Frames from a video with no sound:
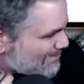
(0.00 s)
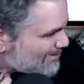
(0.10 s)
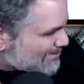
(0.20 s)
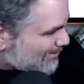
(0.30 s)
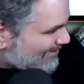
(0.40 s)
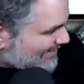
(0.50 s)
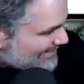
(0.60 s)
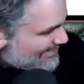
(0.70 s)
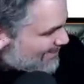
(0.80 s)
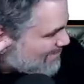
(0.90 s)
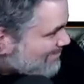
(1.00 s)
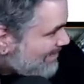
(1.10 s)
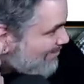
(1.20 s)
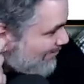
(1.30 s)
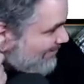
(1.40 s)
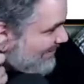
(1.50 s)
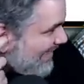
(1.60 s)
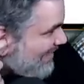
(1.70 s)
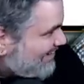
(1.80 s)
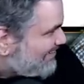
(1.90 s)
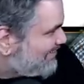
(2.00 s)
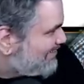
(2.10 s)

the British Broadcasting Company? Yeah, I've yeah. heard of that.